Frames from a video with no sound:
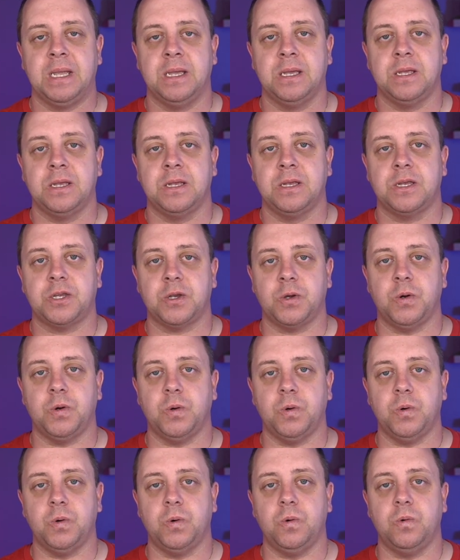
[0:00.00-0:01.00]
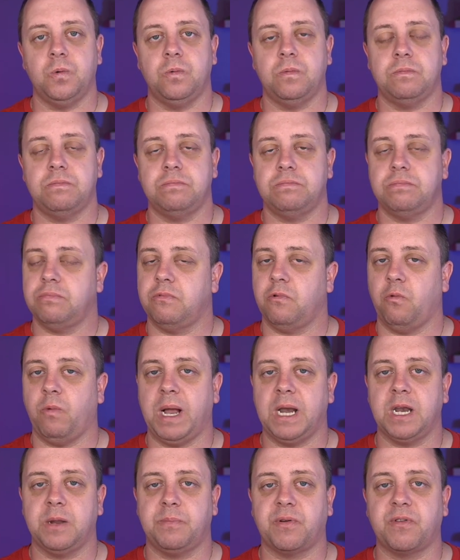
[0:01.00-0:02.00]
So
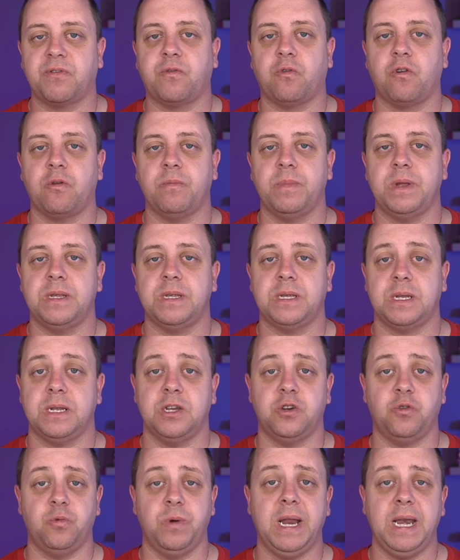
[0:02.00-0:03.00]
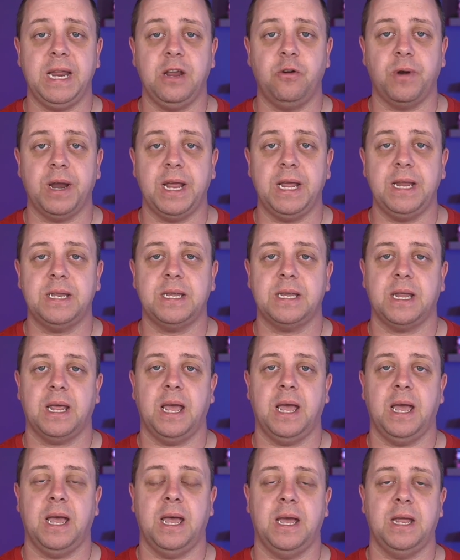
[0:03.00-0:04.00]
while the performance is really great
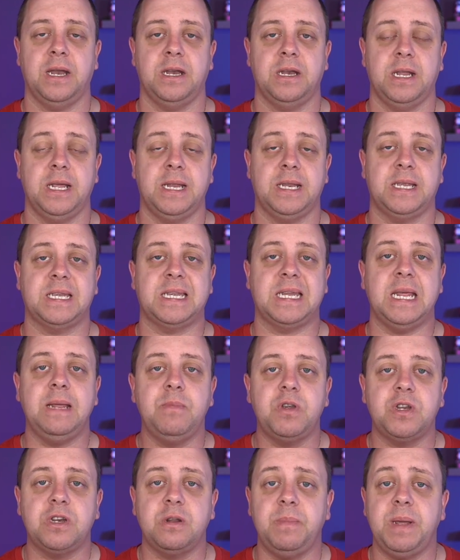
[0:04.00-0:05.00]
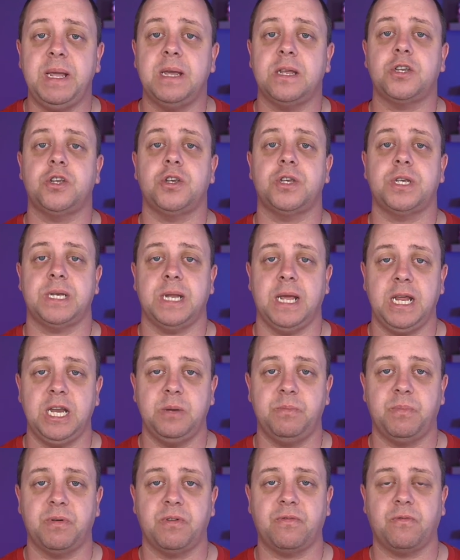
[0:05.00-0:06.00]
and it seems to be a
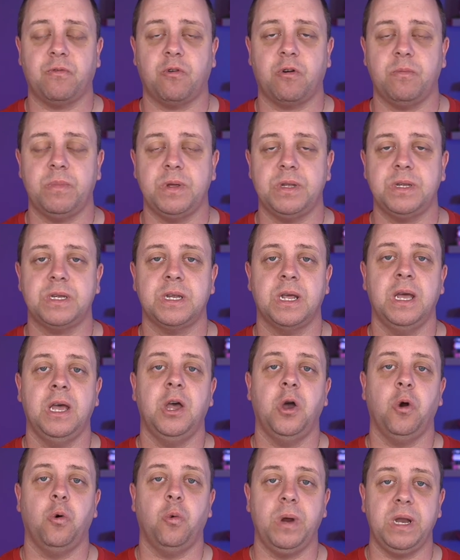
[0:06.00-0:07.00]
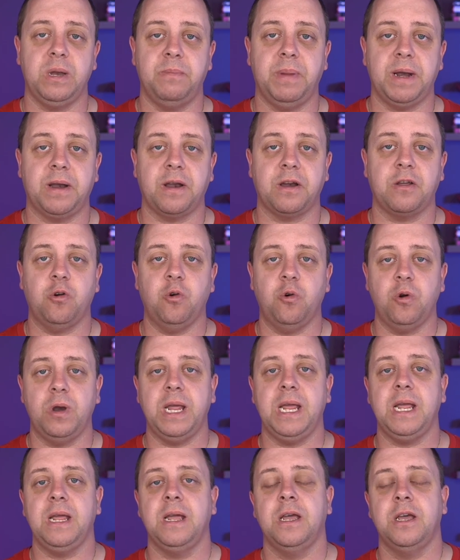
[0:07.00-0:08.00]
sustained performance with better
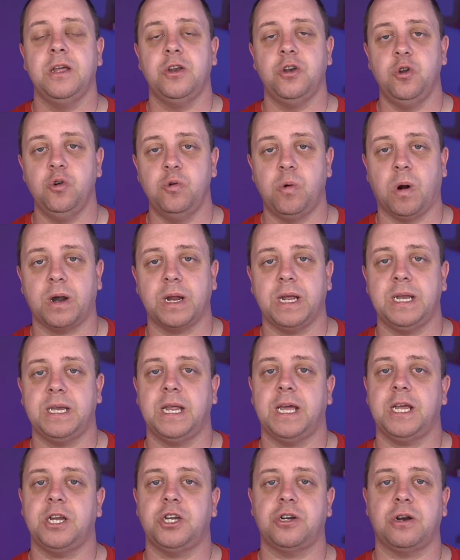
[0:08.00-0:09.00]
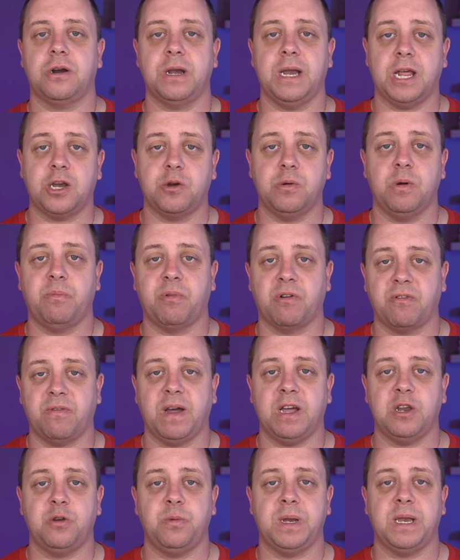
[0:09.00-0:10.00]
cooling, new architecture that will
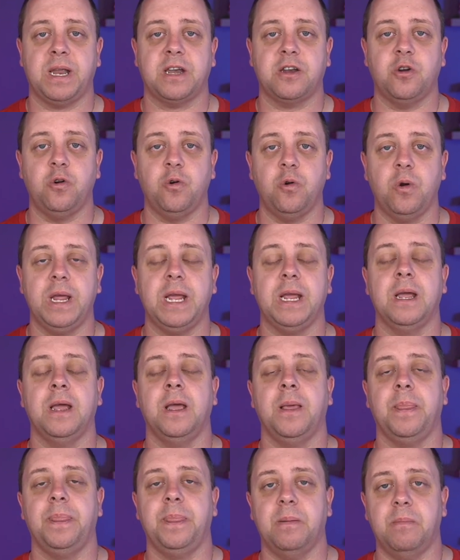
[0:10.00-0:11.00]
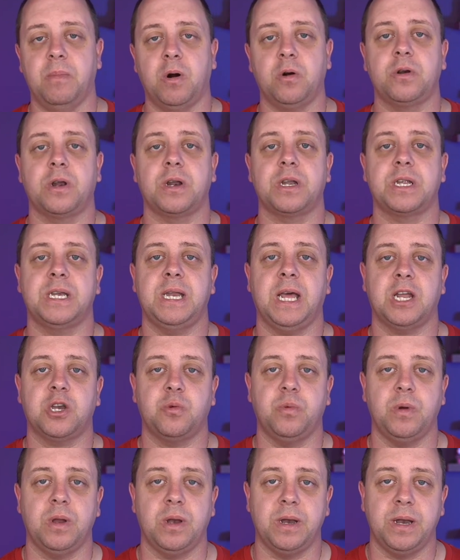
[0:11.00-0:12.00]
provide with that cooling, the motors that
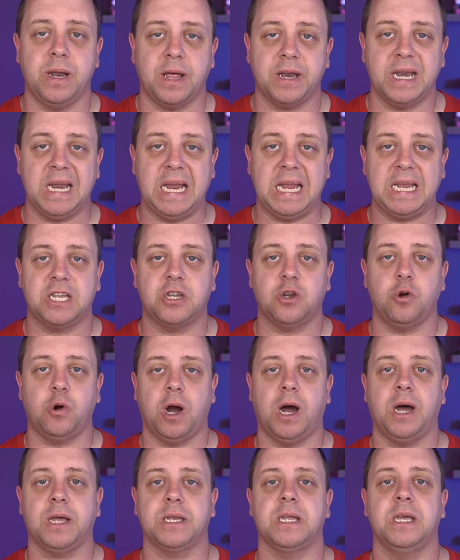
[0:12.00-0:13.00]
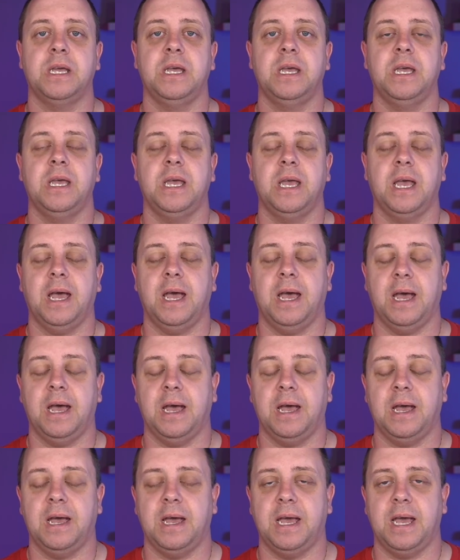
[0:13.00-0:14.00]
will not get so hot
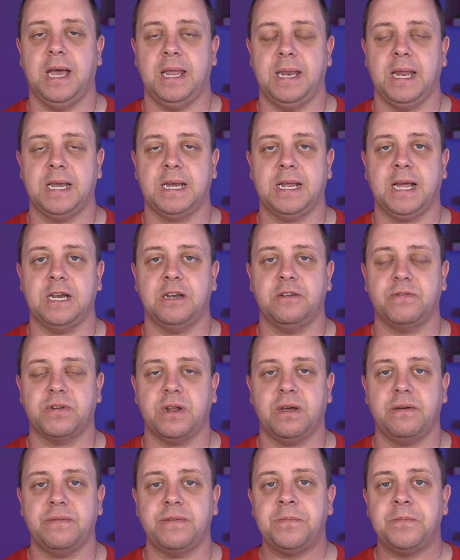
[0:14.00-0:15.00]
and that kind of stuff,